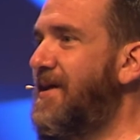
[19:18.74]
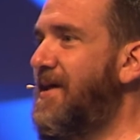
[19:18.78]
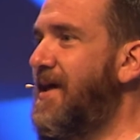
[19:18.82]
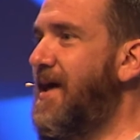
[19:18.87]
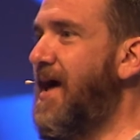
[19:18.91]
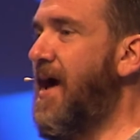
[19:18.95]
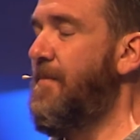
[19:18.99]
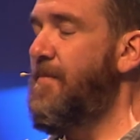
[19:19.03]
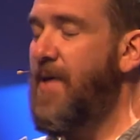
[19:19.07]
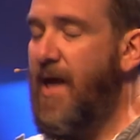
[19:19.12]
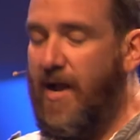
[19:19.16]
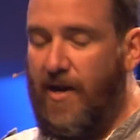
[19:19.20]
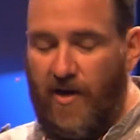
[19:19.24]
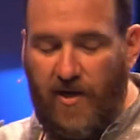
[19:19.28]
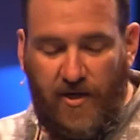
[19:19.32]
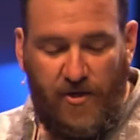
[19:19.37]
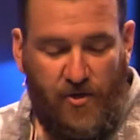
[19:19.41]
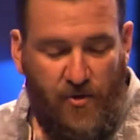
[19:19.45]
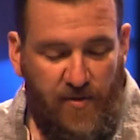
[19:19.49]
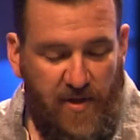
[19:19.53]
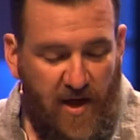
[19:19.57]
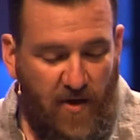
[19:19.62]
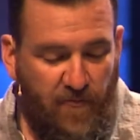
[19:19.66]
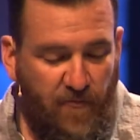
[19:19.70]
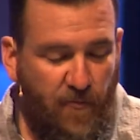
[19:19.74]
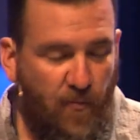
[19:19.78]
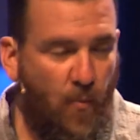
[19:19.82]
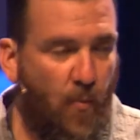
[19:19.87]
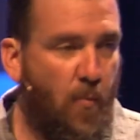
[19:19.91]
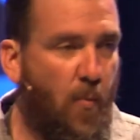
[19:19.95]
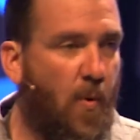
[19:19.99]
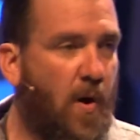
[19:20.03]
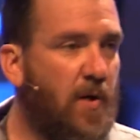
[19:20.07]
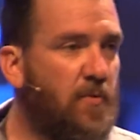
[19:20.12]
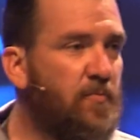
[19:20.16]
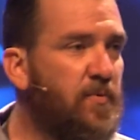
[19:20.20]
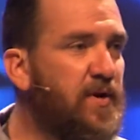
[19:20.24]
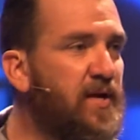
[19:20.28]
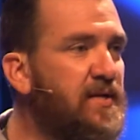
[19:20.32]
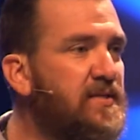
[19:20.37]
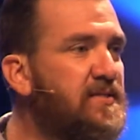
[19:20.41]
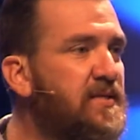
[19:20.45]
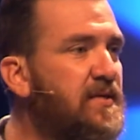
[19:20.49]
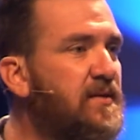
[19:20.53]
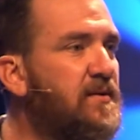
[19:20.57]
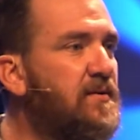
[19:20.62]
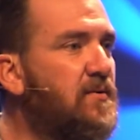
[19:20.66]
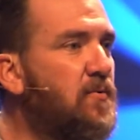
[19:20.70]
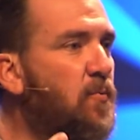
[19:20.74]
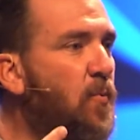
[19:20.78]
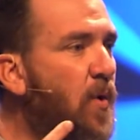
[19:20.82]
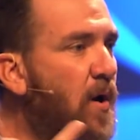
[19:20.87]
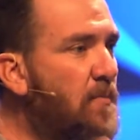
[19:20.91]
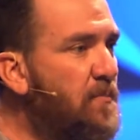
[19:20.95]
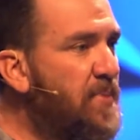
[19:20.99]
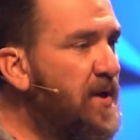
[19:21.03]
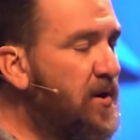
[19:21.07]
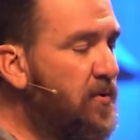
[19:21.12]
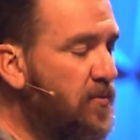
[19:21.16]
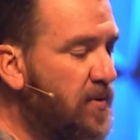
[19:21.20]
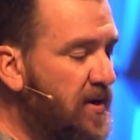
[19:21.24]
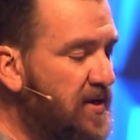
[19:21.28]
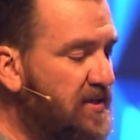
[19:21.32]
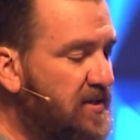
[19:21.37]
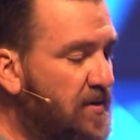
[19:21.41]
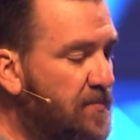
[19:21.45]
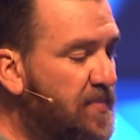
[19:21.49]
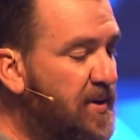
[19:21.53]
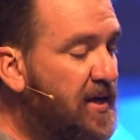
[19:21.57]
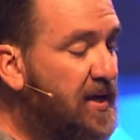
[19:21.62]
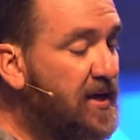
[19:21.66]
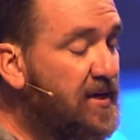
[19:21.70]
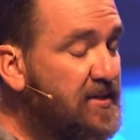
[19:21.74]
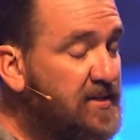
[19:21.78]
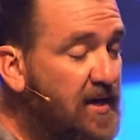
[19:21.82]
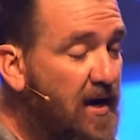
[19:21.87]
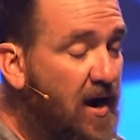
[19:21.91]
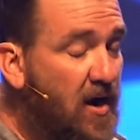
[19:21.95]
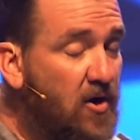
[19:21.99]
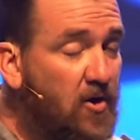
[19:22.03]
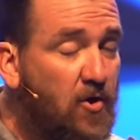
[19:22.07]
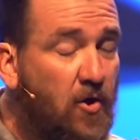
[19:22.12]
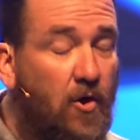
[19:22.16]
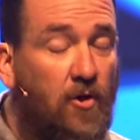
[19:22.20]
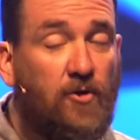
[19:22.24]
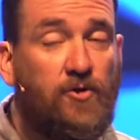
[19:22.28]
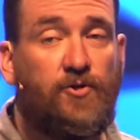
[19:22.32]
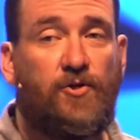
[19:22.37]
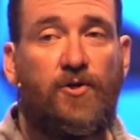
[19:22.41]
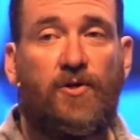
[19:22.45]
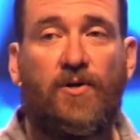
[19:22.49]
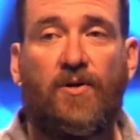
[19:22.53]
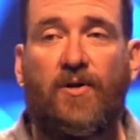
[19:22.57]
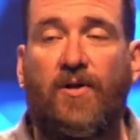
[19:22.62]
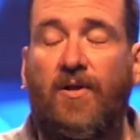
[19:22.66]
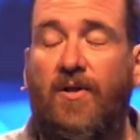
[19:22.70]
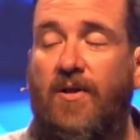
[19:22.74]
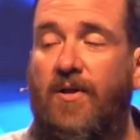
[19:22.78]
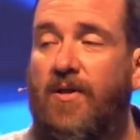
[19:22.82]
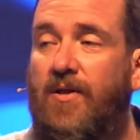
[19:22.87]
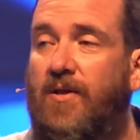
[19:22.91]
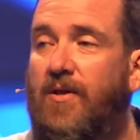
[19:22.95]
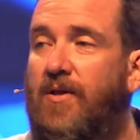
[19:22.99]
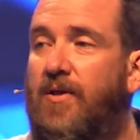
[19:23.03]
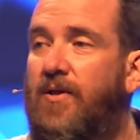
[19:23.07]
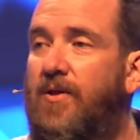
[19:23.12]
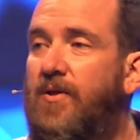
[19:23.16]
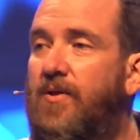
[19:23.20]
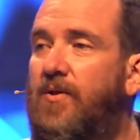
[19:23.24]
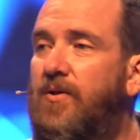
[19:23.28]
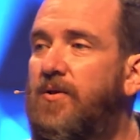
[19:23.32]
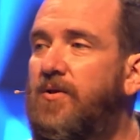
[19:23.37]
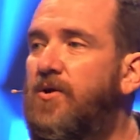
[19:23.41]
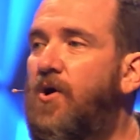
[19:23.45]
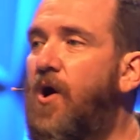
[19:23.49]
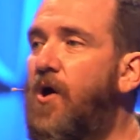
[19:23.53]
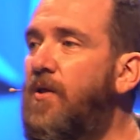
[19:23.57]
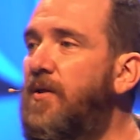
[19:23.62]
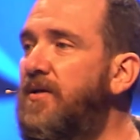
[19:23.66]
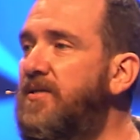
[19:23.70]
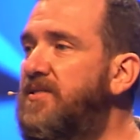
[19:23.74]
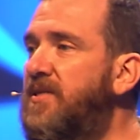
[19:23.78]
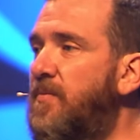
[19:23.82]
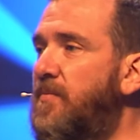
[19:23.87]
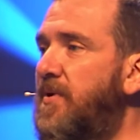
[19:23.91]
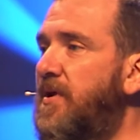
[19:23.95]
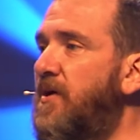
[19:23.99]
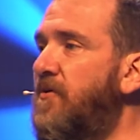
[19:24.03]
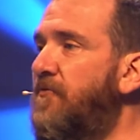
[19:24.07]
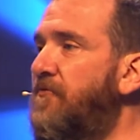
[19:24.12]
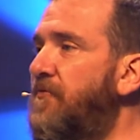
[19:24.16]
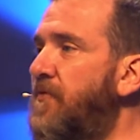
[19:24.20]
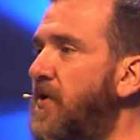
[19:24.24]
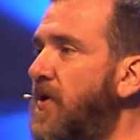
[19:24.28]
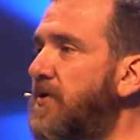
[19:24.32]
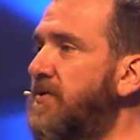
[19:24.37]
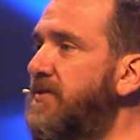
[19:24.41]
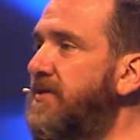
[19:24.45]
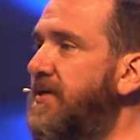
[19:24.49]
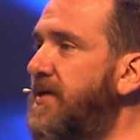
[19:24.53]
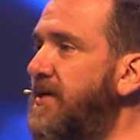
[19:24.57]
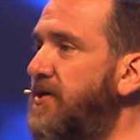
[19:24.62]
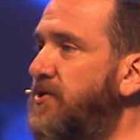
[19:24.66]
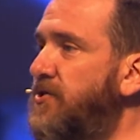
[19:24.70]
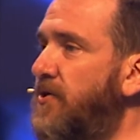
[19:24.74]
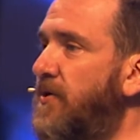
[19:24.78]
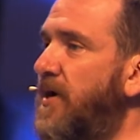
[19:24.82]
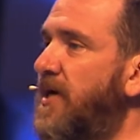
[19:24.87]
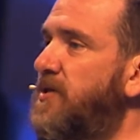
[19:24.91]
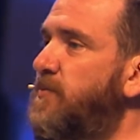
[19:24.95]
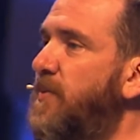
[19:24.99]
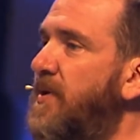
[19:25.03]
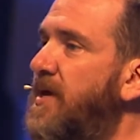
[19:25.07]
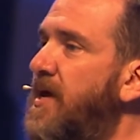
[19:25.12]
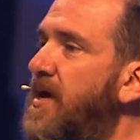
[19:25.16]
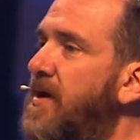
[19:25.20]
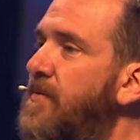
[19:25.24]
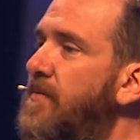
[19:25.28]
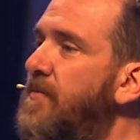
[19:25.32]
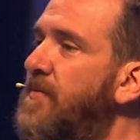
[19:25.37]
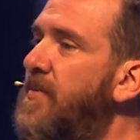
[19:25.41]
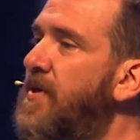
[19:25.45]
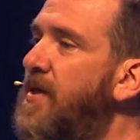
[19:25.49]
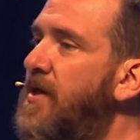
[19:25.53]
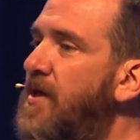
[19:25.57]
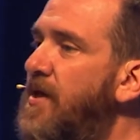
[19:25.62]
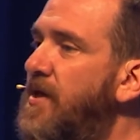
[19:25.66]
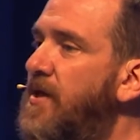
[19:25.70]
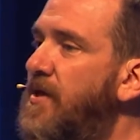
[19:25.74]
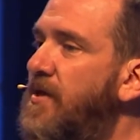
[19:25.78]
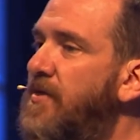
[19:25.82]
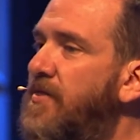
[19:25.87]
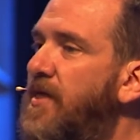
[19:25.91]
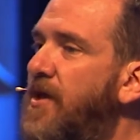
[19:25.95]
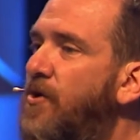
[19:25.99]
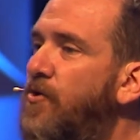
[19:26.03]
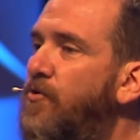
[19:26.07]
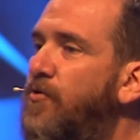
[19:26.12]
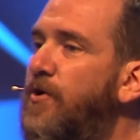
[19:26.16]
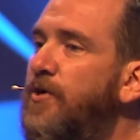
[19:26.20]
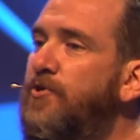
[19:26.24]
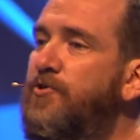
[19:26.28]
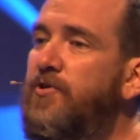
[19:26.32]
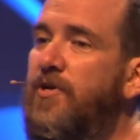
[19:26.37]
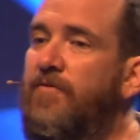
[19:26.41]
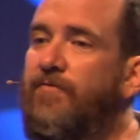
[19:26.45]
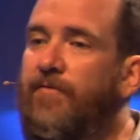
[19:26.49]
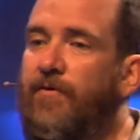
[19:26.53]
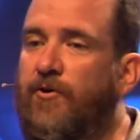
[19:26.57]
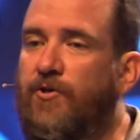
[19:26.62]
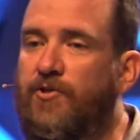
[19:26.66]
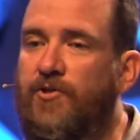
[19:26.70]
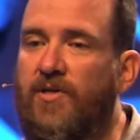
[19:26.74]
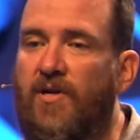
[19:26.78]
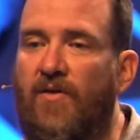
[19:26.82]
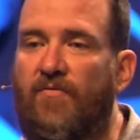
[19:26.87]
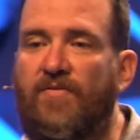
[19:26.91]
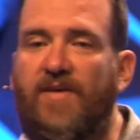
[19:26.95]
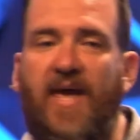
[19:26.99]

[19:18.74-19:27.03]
I'm not going to do that for one reason, one big reason. Because in our culture, calling somebody a false teacher has become the Christian version of